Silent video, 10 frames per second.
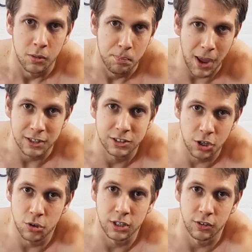best
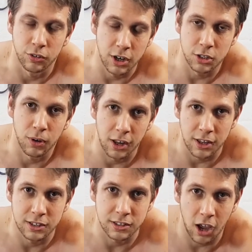suited for each one of
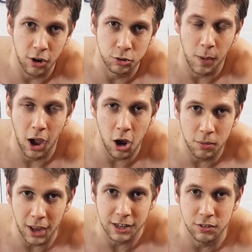these styles. But I hope
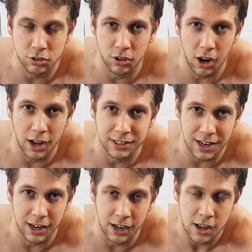that gives you an
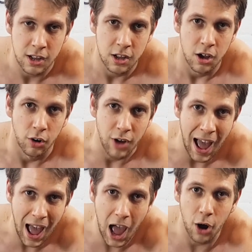idea of
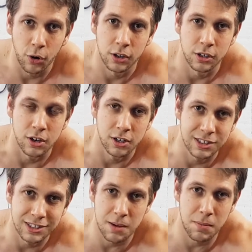how you can
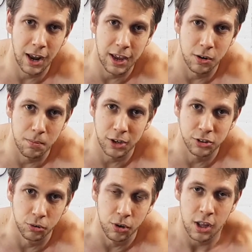stimulate your
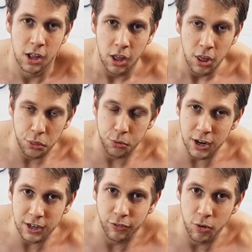muscle three
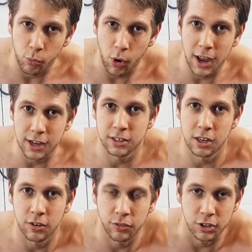different ways
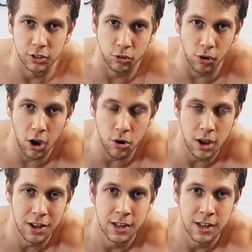for it to grow.